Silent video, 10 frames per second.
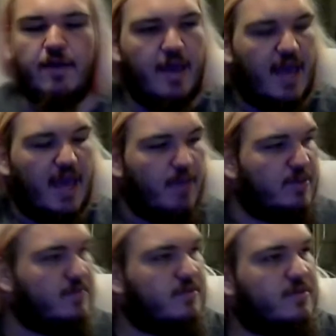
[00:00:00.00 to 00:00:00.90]
It
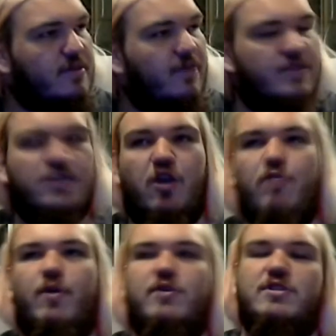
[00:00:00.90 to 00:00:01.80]
was in the slow
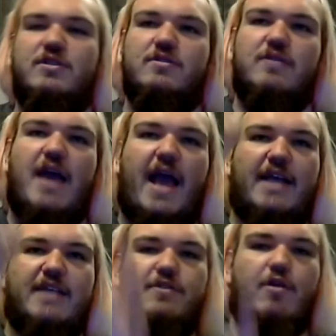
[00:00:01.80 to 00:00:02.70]
motion
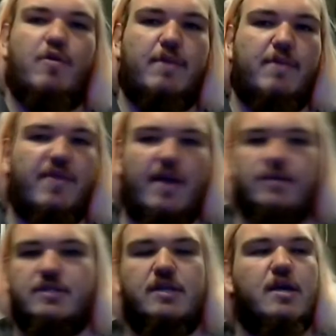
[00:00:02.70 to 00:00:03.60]
axe throwing bit. That
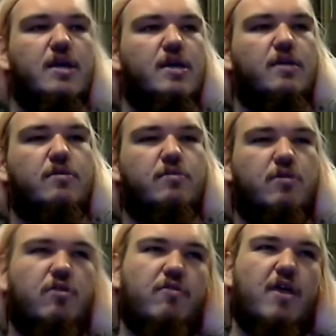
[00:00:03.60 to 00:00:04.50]
was
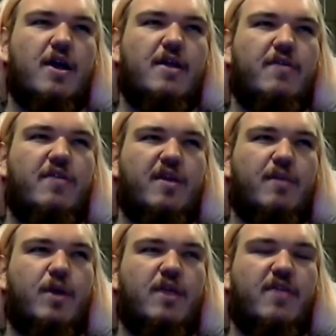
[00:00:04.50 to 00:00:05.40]
alright. I think I'm
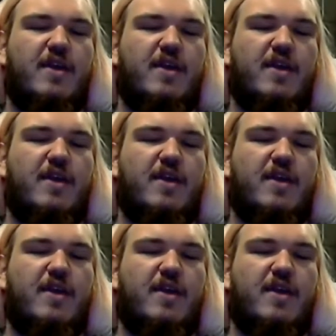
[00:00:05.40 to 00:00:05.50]
only thinking